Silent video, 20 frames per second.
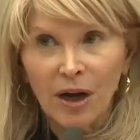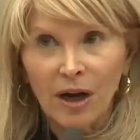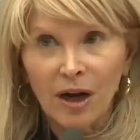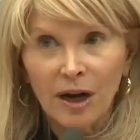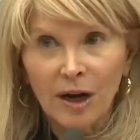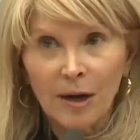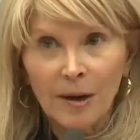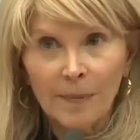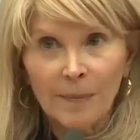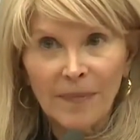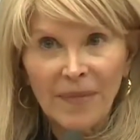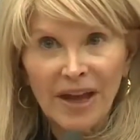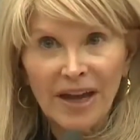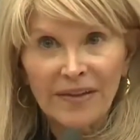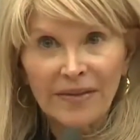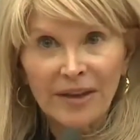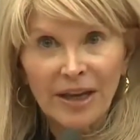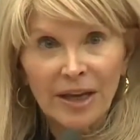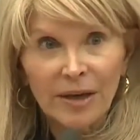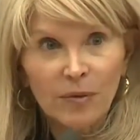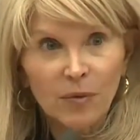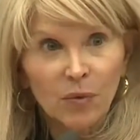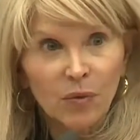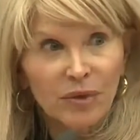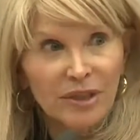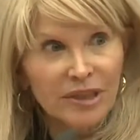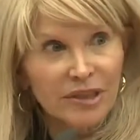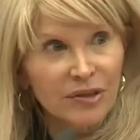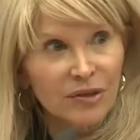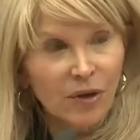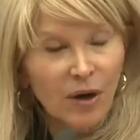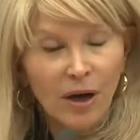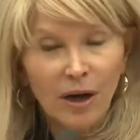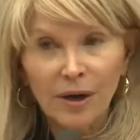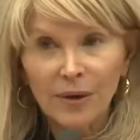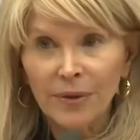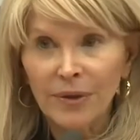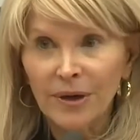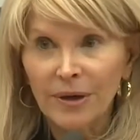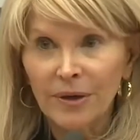And then we
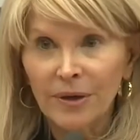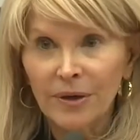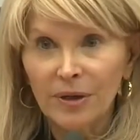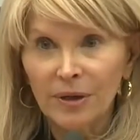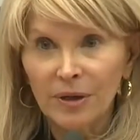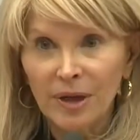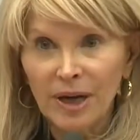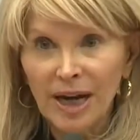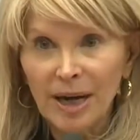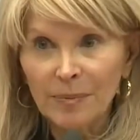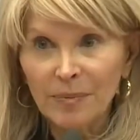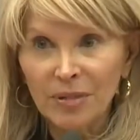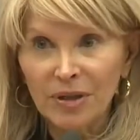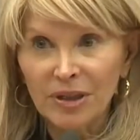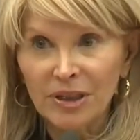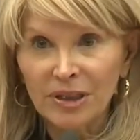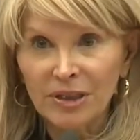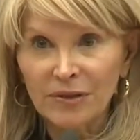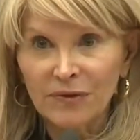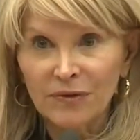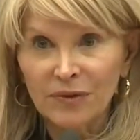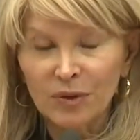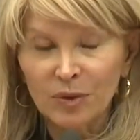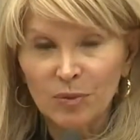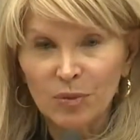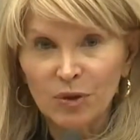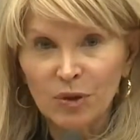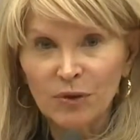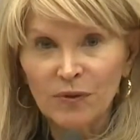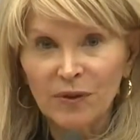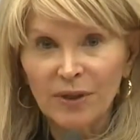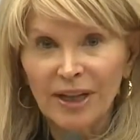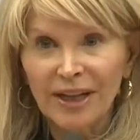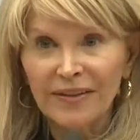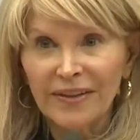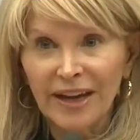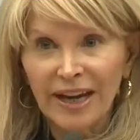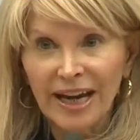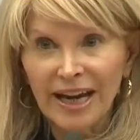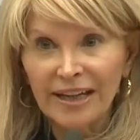saw their application for approval,
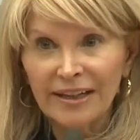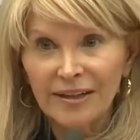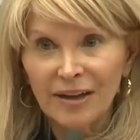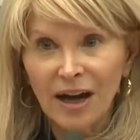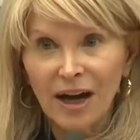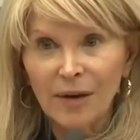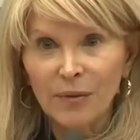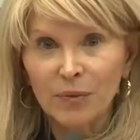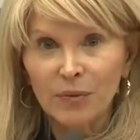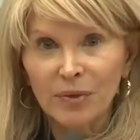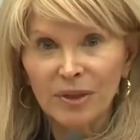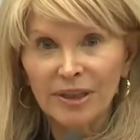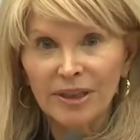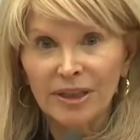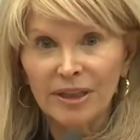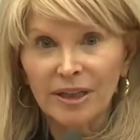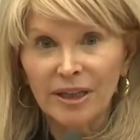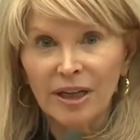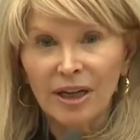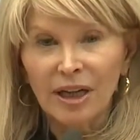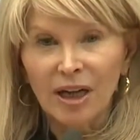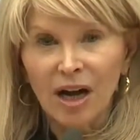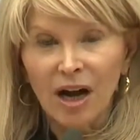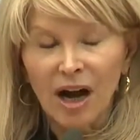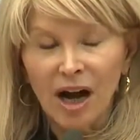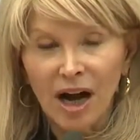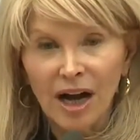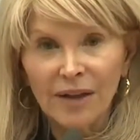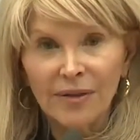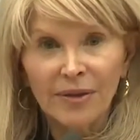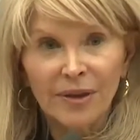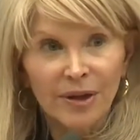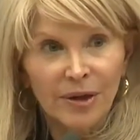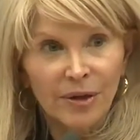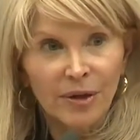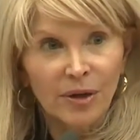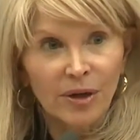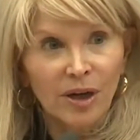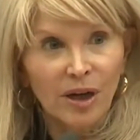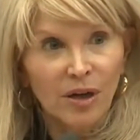and they had not written on
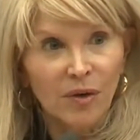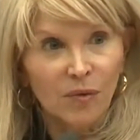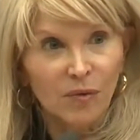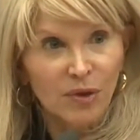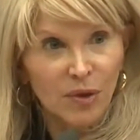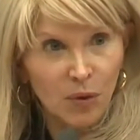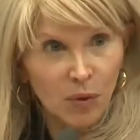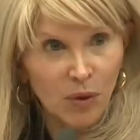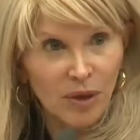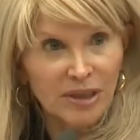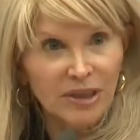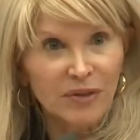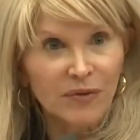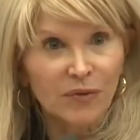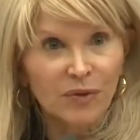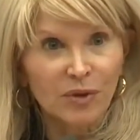their request